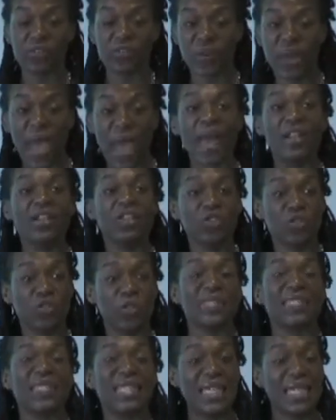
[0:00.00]
So, added
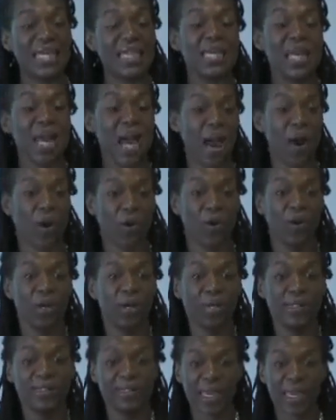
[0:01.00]
stress in our
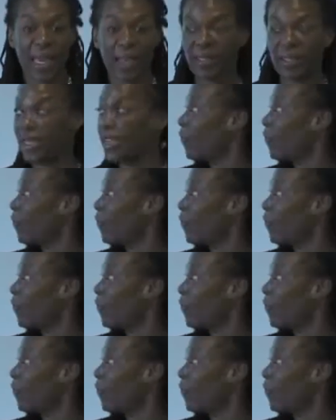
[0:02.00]
daily